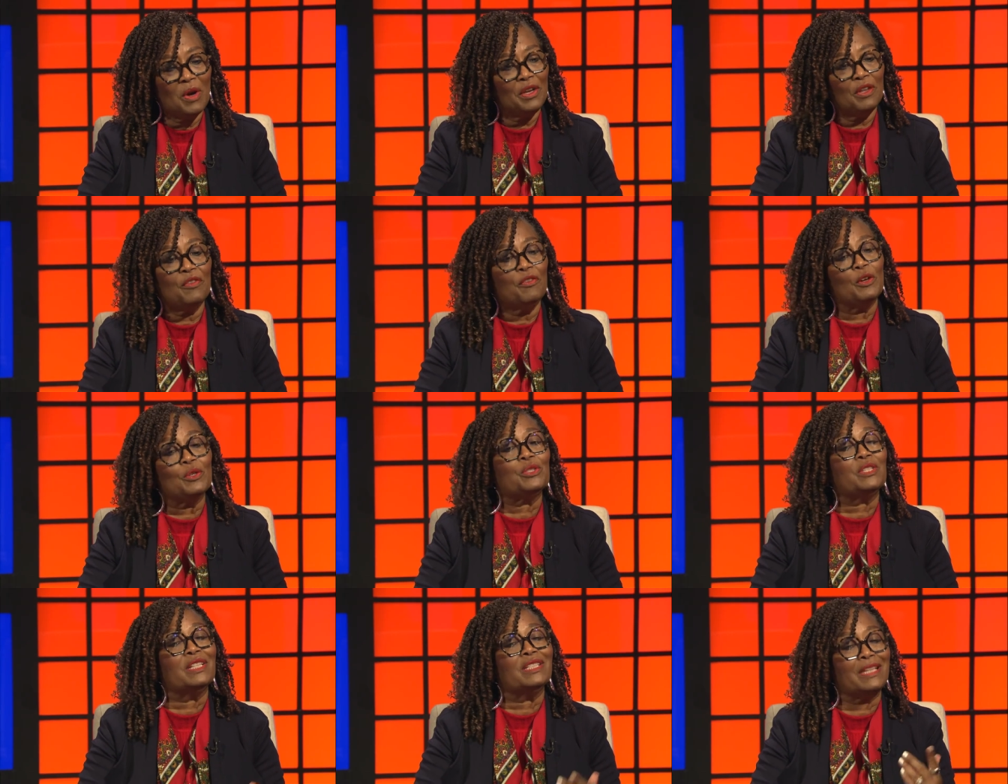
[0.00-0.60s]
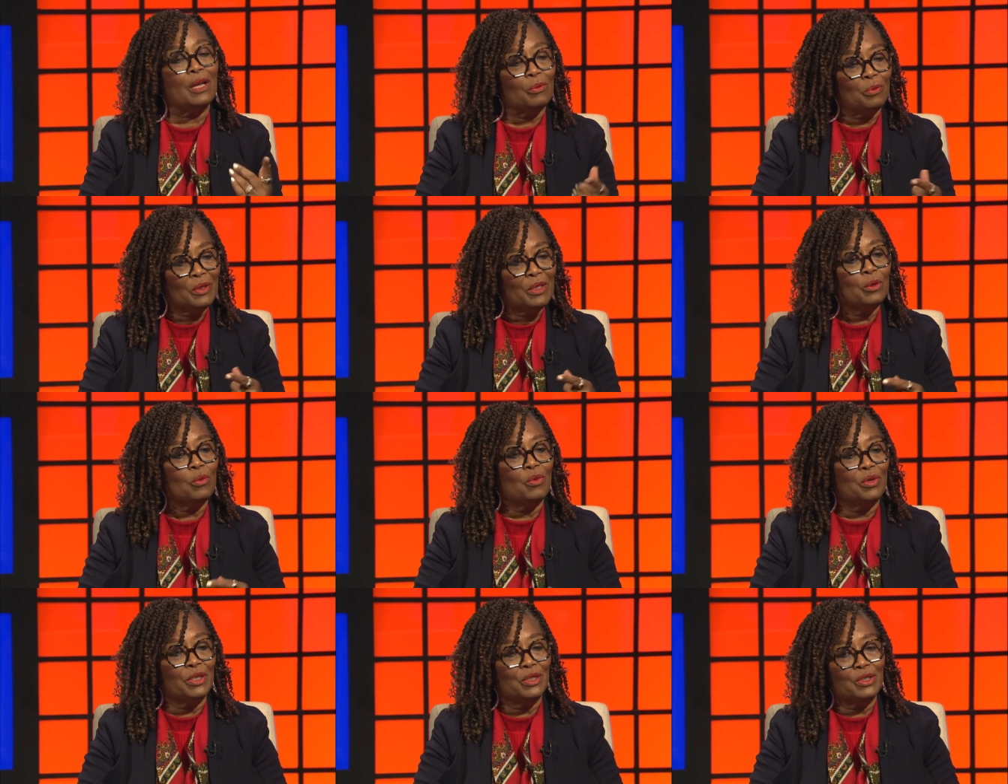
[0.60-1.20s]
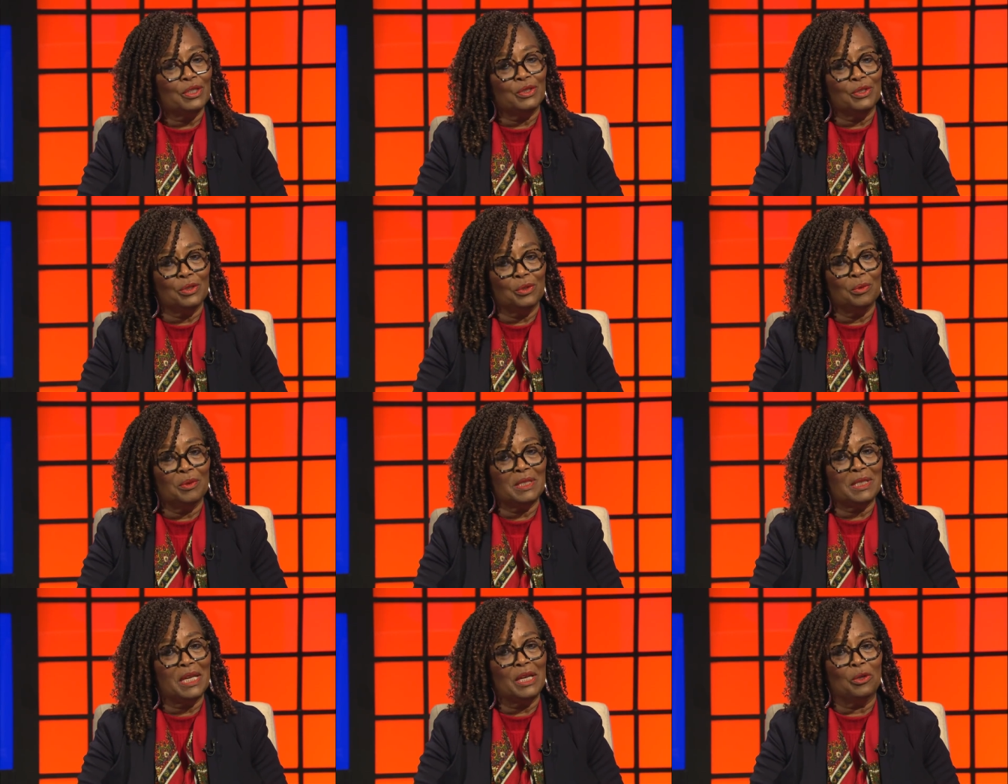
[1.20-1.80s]
of the first things I really wanted to do
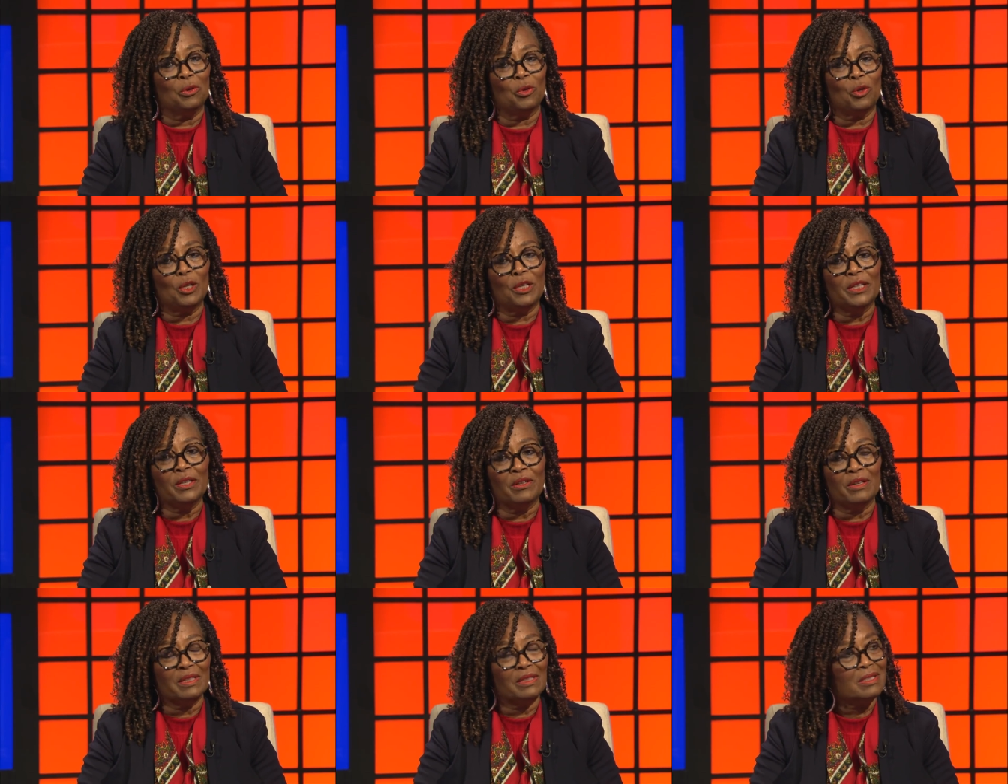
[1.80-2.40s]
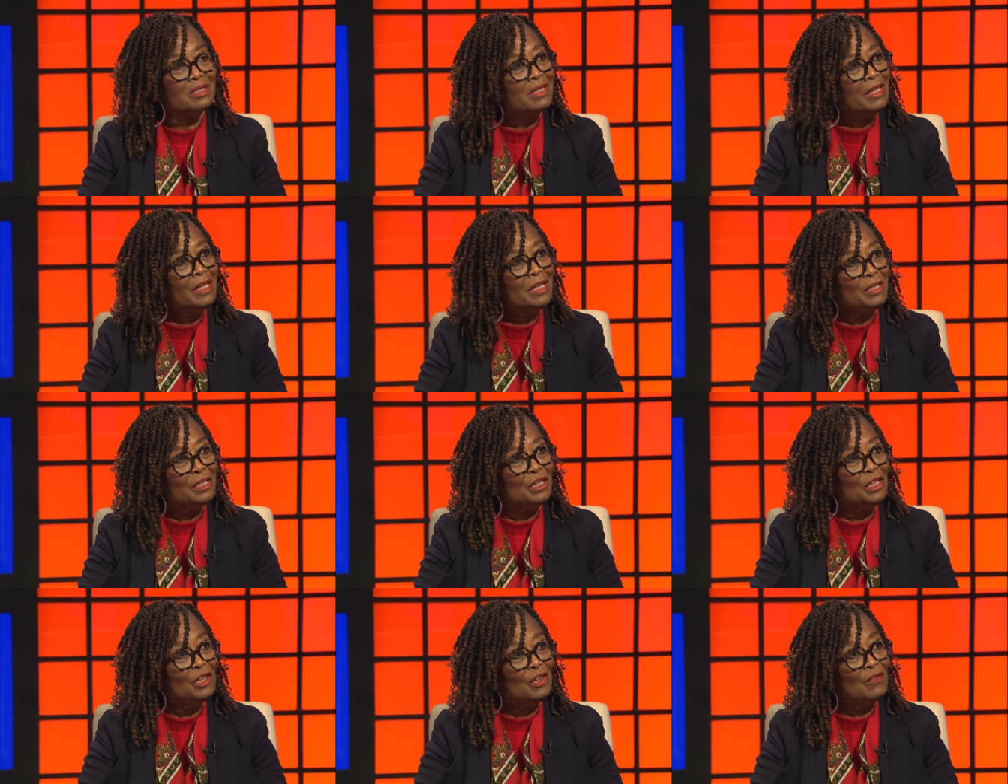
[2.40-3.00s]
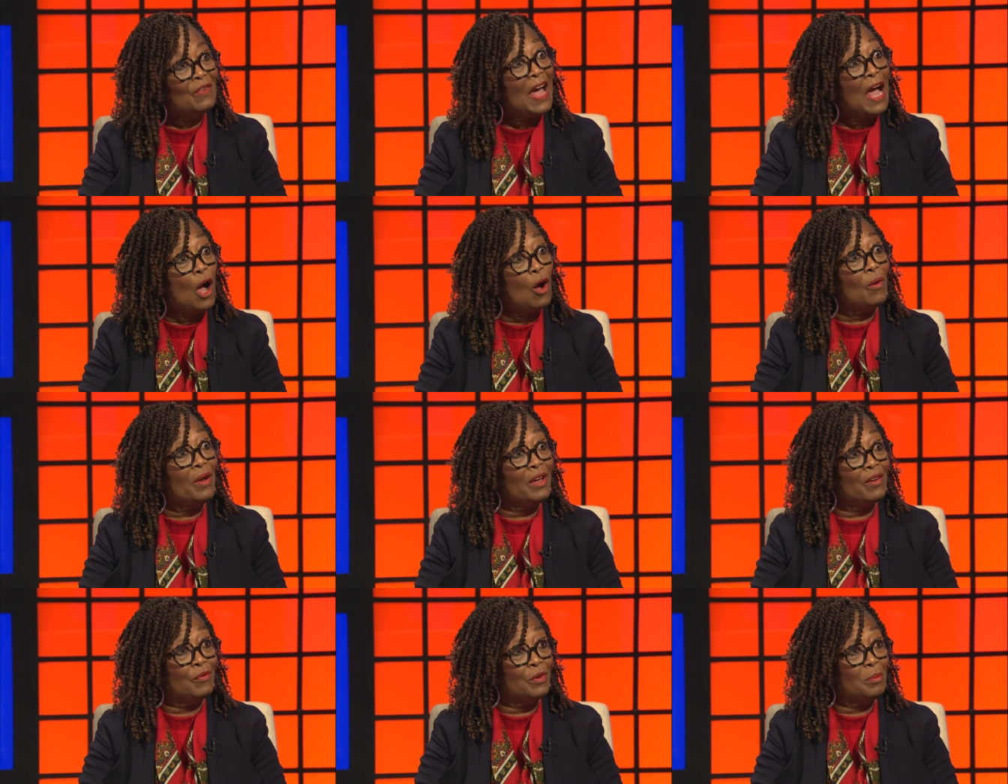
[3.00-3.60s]
is get a clear understanding of how
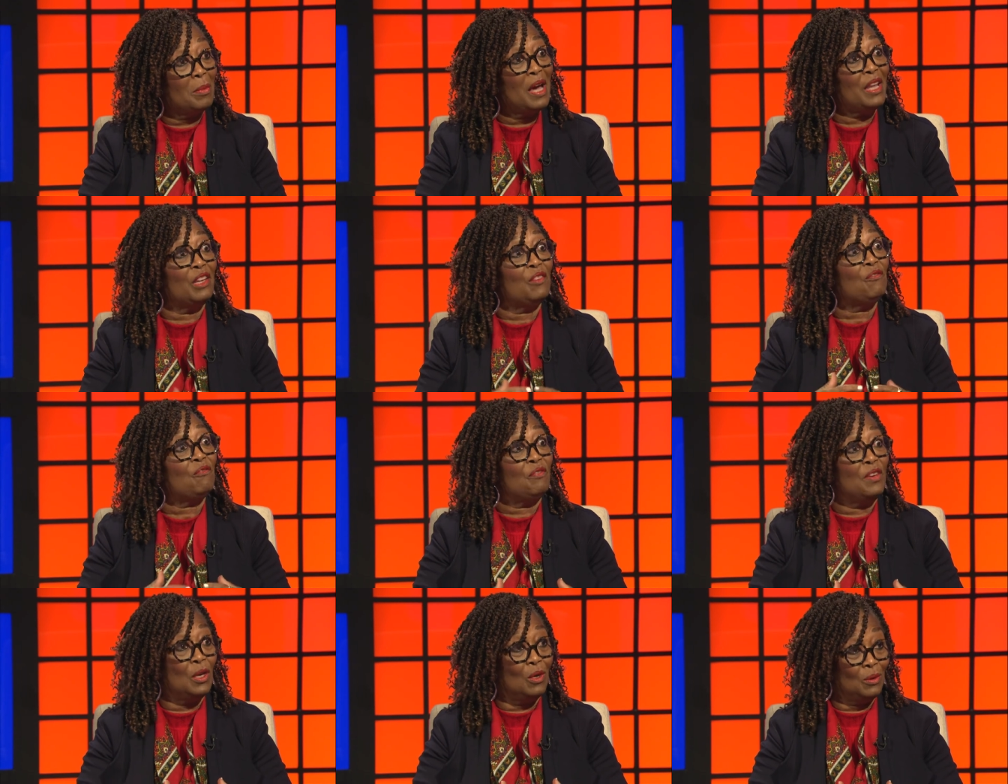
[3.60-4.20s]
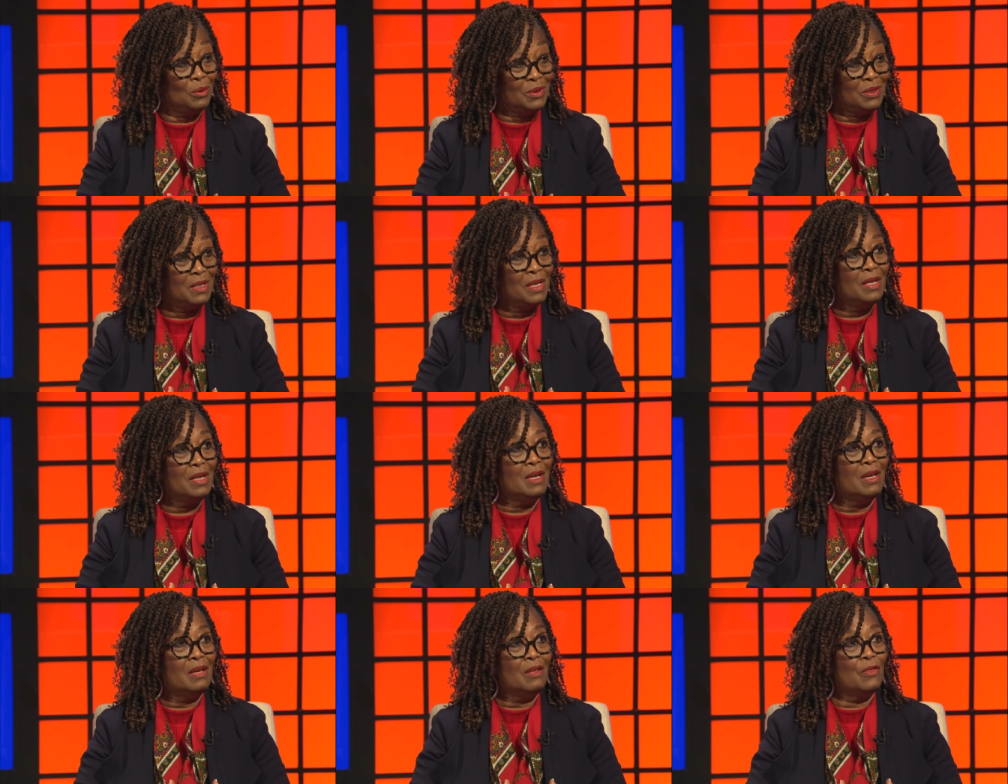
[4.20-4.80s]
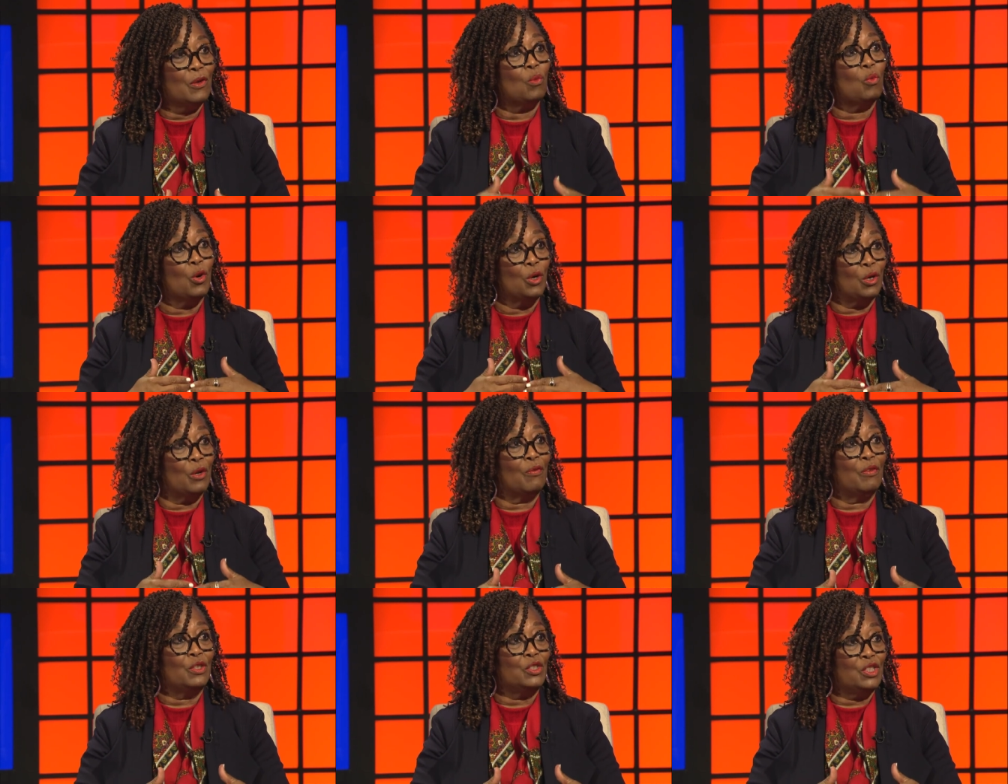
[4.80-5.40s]
everybody felt the work
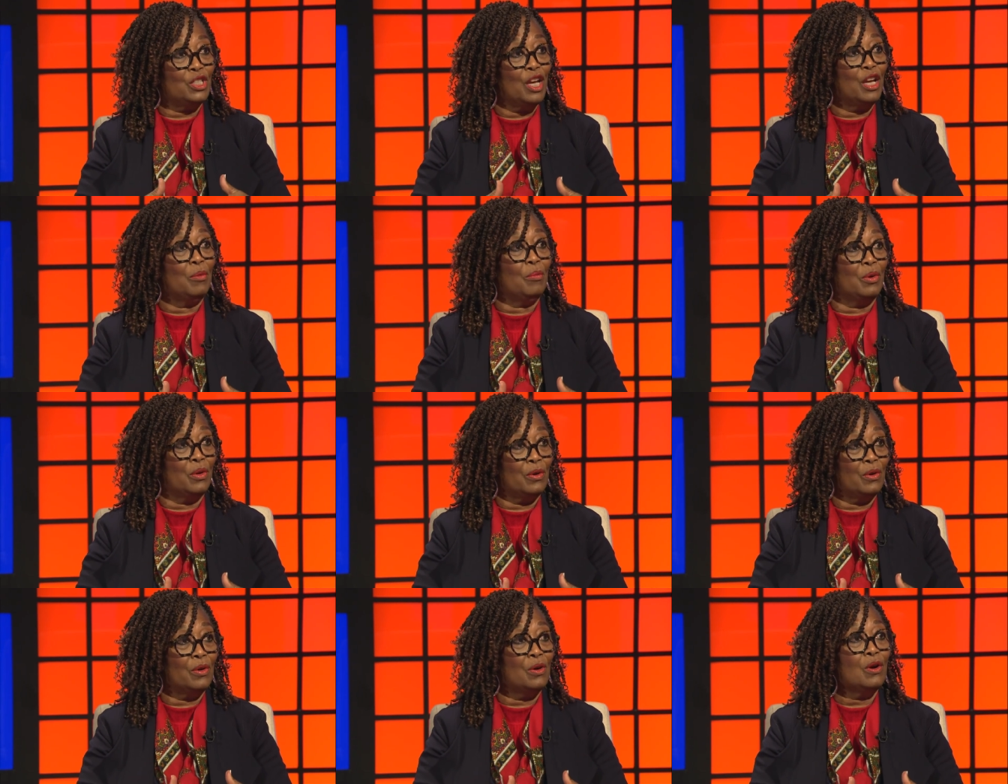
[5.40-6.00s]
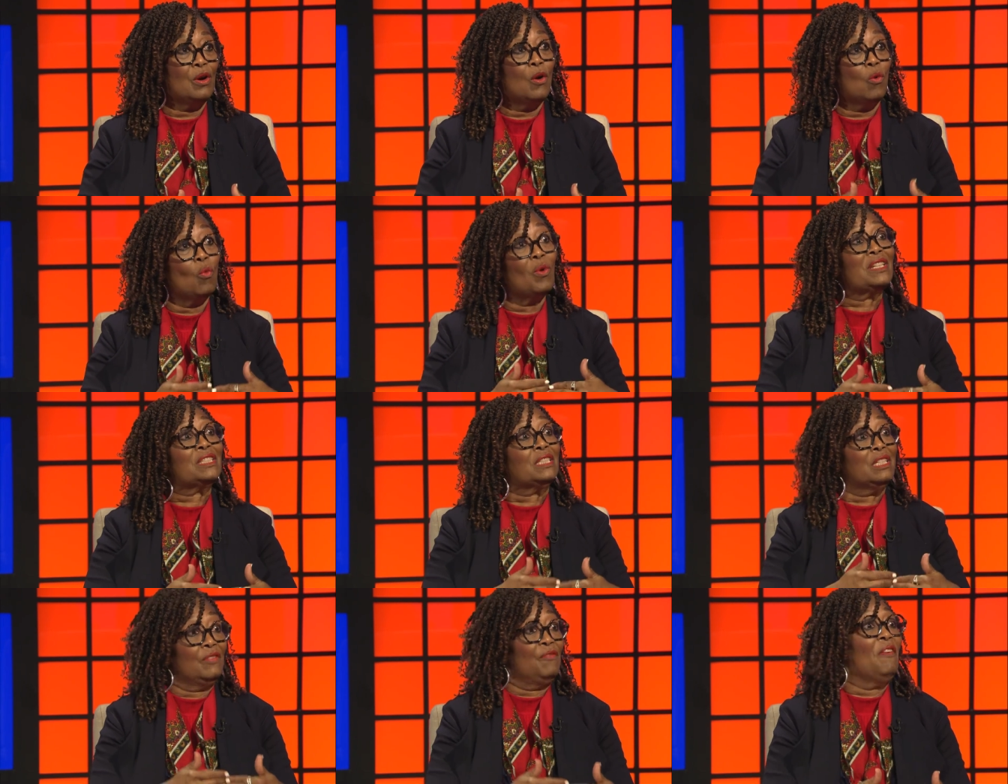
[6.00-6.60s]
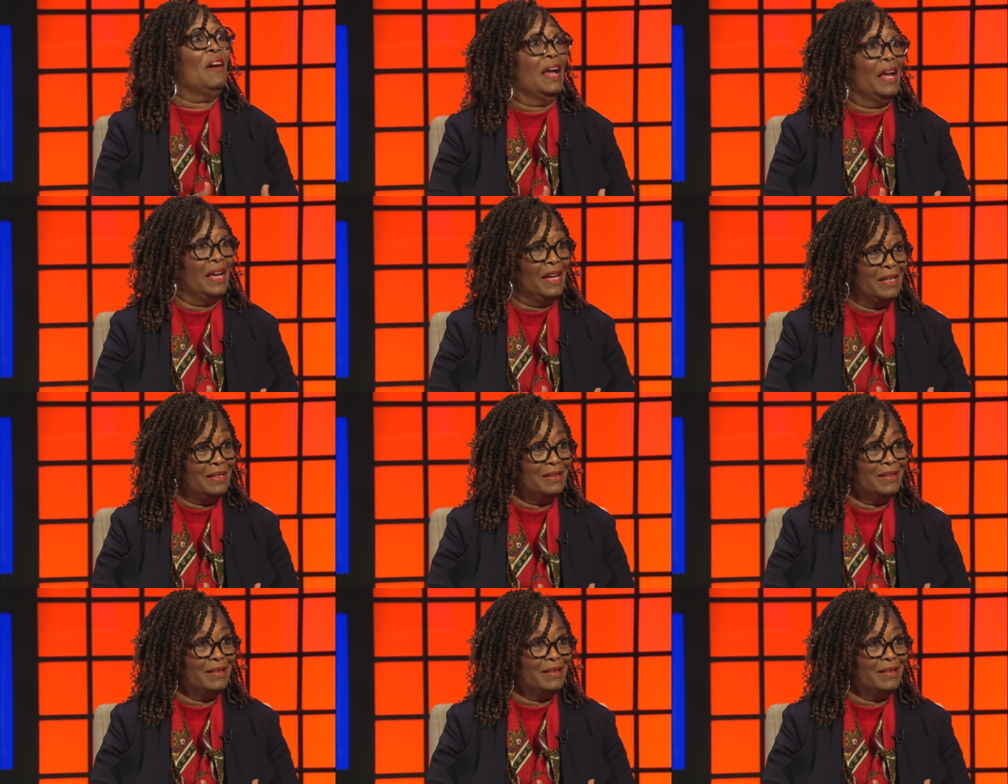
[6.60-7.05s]
of the chamber was defined.